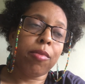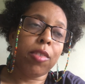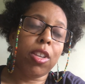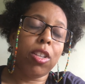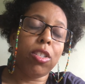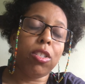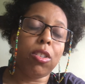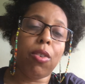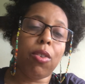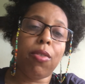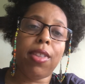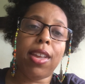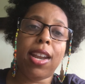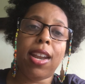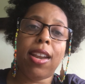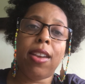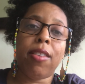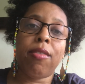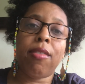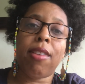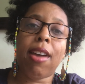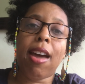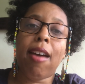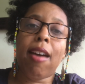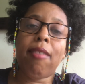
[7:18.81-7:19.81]
So
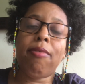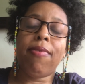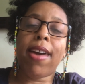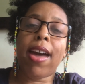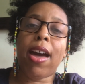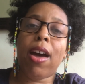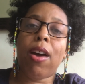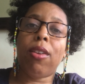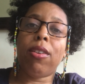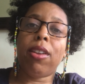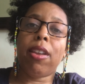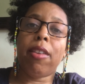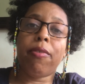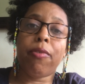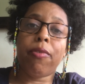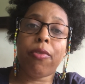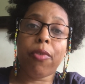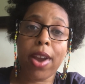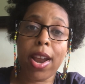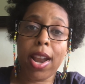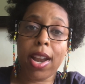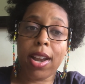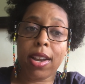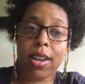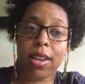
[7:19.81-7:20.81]
then I found a
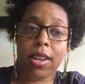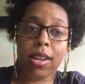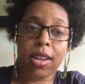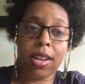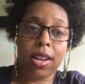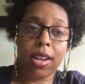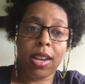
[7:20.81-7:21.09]
friend